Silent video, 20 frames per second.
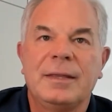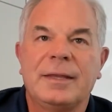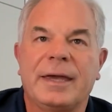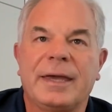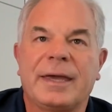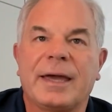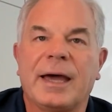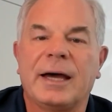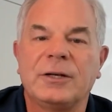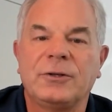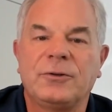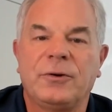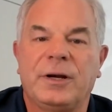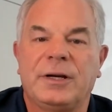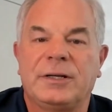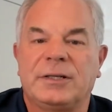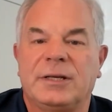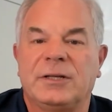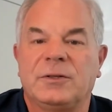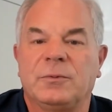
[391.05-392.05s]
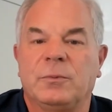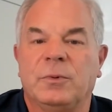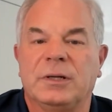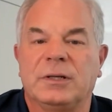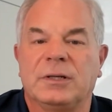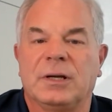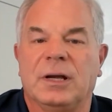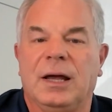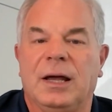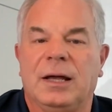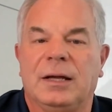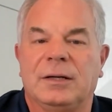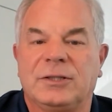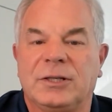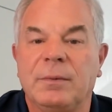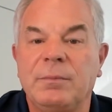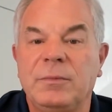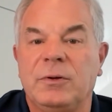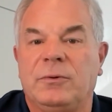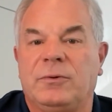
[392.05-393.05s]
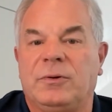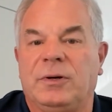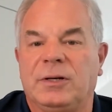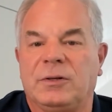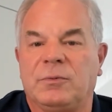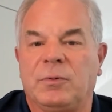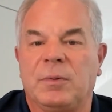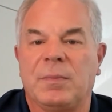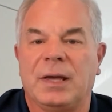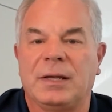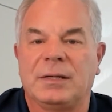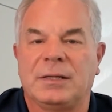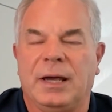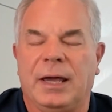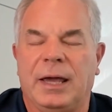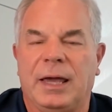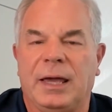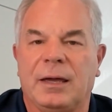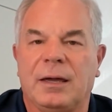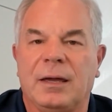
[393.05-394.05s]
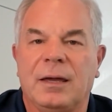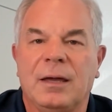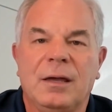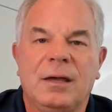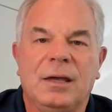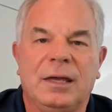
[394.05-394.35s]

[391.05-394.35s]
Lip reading: Now, you contrast this with some nutrients we may take,